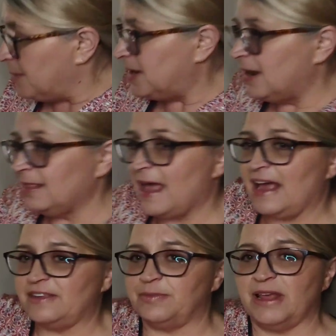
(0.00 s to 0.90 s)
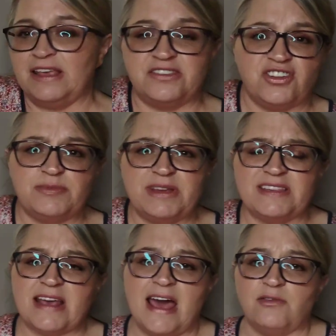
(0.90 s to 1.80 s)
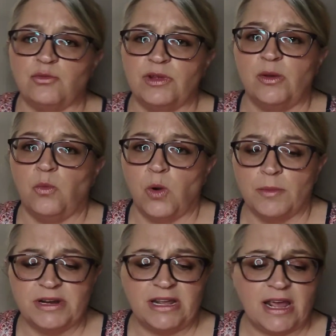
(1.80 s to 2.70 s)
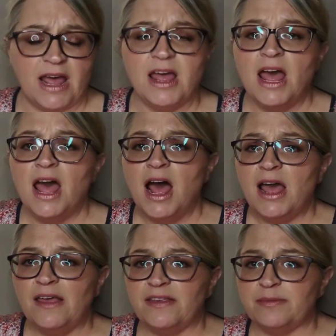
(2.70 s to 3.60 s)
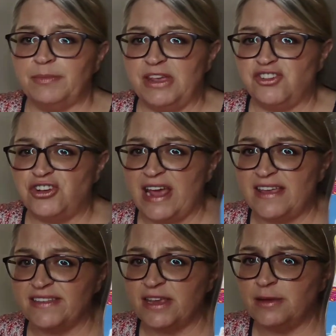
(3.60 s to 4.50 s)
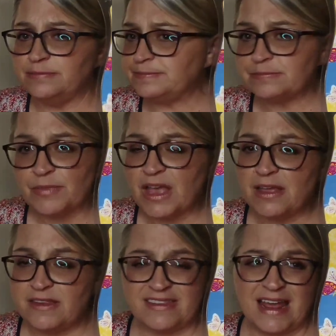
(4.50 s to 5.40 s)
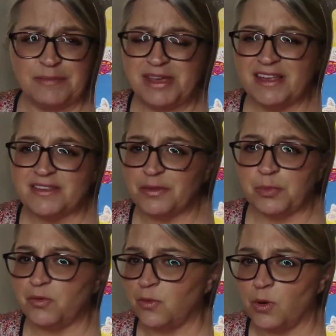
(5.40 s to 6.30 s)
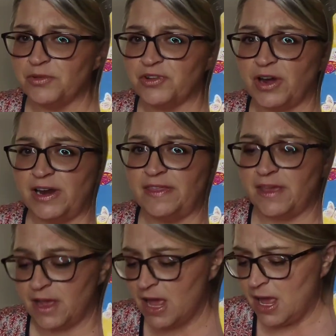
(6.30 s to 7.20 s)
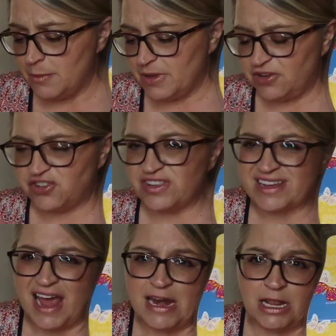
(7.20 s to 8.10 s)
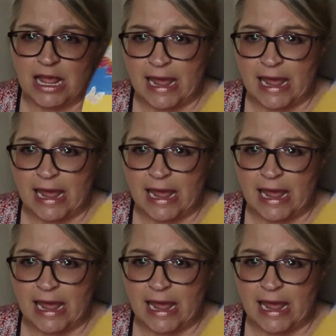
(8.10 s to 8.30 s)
coming in last place, just because I haven't really warmed it yet, is Beach Daisy. And it's not because of the performance or anything, but it's just kind of